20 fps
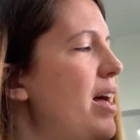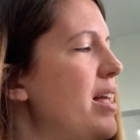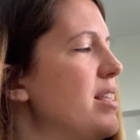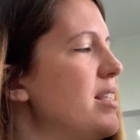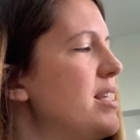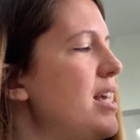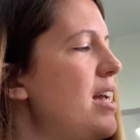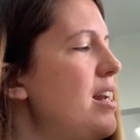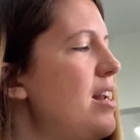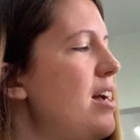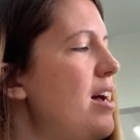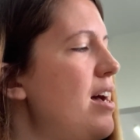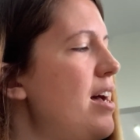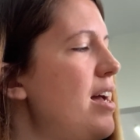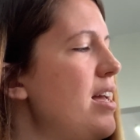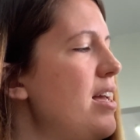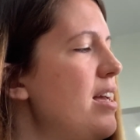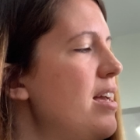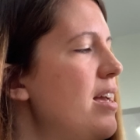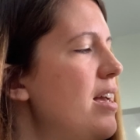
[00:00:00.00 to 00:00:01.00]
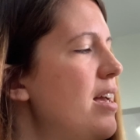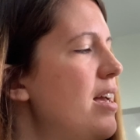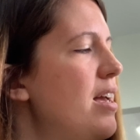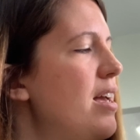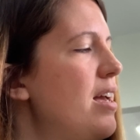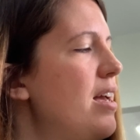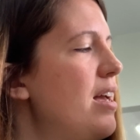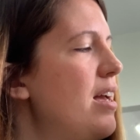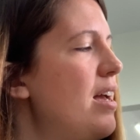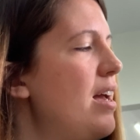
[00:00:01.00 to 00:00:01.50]
antennae
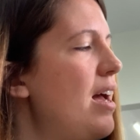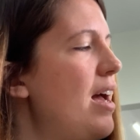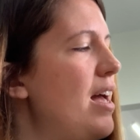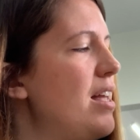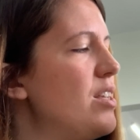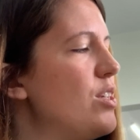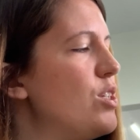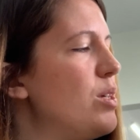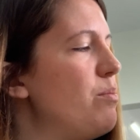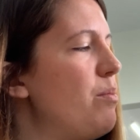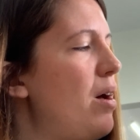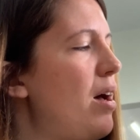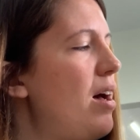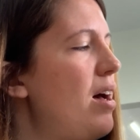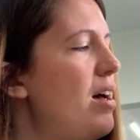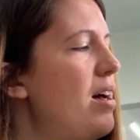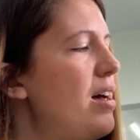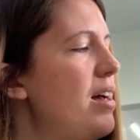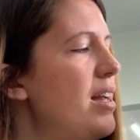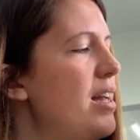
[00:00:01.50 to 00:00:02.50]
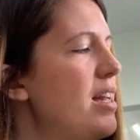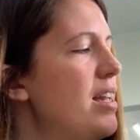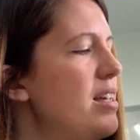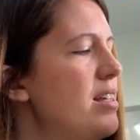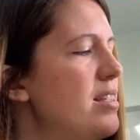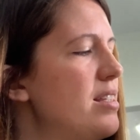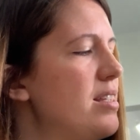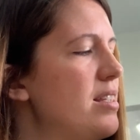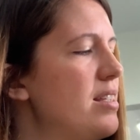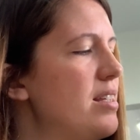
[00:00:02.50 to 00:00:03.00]
and some
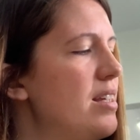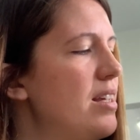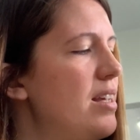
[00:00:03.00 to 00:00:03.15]
eyes